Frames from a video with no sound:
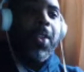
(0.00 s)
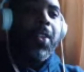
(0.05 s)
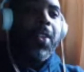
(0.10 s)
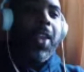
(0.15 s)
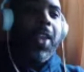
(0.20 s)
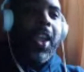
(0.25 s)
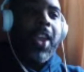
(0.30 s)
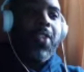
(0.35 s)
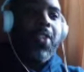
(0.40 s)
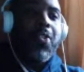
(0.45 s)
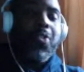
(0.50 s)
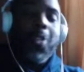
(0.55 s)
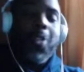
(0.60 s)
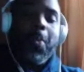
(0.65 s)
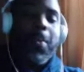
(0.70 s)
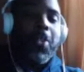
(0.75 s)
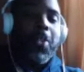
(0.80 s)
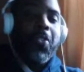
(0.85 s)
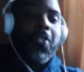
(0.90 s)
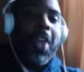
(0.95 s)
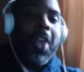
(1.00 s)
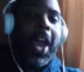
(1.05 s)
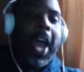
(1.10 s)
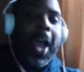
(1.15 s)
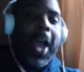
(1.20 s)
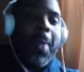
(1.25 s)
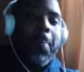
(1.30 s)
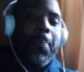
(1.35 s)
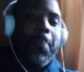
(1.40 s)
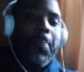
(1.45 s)
put in so much
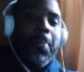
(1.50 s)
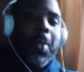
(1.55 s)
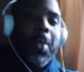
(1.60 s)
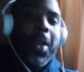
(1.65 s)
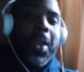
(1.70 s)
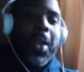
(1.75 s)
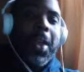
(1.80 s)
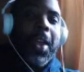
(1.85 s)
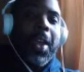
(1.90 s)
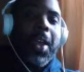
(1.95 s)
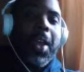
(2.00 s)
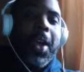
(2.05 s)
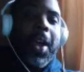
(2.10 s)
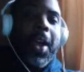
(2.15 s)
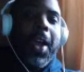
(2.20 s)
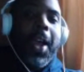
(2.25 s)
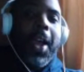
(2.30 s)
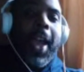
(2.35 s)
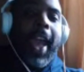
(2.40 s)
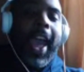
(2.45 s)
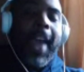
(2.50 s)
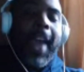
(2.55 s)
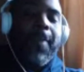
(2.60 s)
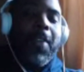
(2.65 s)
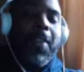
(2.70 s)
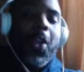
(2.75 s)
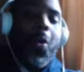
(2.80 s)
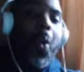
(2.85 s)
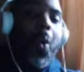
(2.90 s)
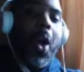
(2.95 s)
time
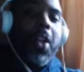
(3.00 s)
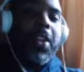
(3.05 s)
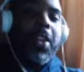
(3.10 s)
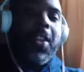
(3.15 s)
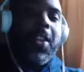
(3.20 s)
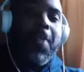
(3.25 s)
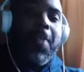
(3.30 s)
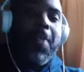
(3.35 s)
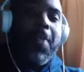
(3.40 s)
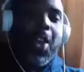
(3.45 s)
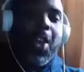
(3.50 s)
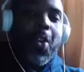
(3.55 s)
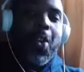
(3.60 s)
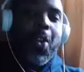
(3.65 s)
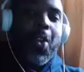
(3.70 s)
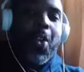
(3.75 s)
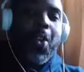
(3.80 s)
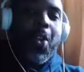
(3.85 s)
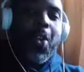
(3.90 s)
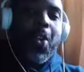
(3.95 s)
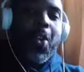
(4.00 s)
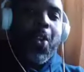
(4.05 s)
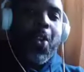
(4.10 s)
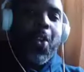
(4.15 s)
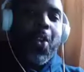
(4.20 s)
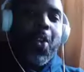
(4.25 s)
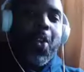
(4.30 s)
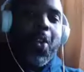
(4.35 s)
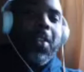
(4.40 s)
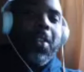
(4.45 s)
having quality videos come
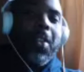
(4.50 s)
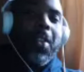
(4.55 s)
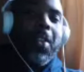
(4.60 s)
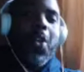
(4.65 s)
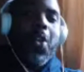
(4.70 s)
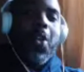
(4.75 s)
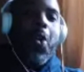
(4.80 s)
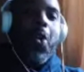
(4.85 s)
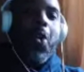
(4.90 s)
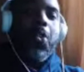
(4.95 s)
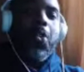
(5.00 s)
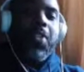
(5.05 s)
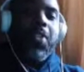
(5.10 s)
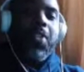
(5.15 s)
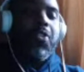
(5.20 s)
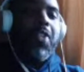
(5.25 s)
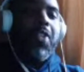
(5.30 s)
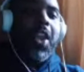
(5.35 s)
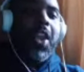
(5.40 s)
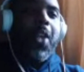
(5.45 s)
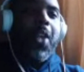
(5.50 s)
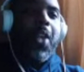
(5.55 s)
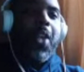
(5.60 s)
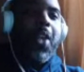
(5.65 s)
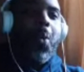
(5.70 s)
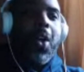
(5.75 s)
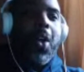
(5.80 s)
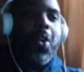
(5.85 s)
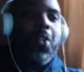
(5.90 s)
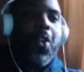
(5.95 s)
out, you know, such a
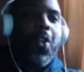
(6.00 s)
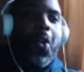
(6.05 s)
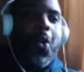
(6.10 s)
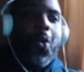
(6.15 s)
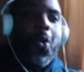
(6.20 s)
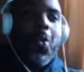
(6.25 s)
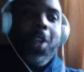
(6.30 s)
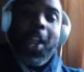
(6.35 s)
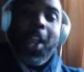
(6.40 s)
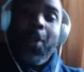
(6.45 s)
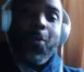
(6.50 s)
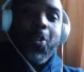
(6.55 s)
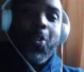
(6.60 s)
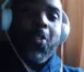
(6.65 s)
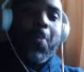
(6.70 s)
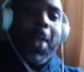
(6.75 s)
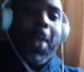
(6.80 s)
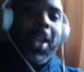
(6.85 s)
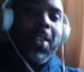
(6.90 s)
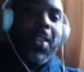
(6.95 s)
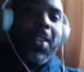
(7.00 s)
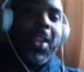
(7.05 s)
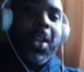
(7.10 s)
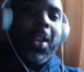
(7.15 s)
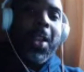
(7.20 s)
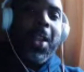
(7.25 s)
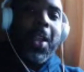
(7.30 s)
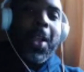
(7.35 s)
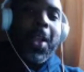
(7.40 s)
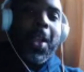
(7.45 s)
well-known and
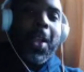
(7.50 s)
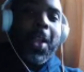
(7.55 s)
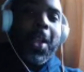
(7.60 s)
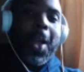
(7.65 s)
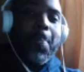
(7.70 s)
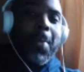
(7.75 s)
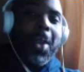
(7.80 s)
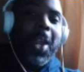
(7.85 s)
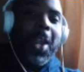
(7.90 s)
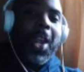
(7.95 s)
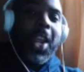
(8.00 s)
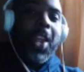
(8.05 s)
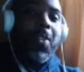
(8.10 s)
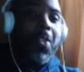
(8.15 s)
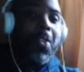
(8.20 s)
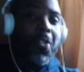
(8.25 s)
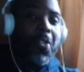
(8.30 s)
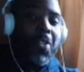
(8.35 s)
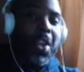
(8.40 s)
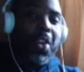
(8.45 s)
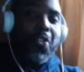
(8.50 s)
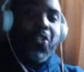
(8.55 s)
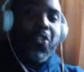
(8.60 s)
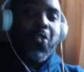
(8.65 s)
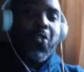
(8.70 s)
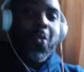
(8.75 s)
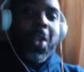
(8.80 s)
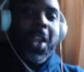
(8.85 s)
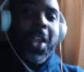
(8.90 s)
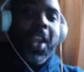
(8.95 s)
respected company in this
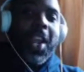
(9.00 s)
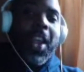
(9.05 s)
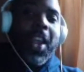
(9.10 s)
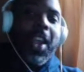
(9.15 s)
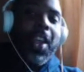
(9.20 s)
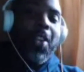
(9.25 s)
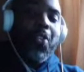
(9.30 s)
industry.